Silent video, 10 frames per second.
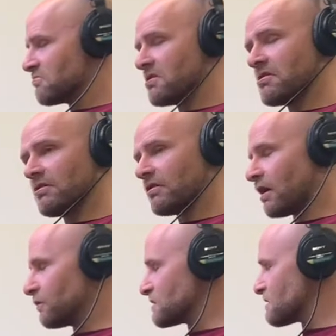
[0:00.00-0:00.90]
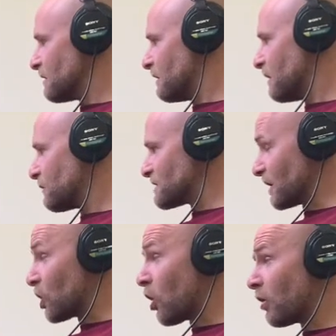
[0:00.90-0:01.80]
No, I was in a
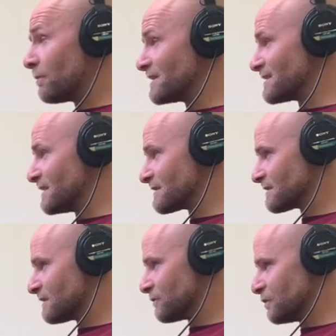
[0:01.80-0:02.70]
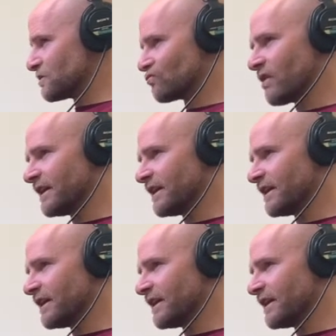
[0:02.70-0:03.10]
car business. We was renting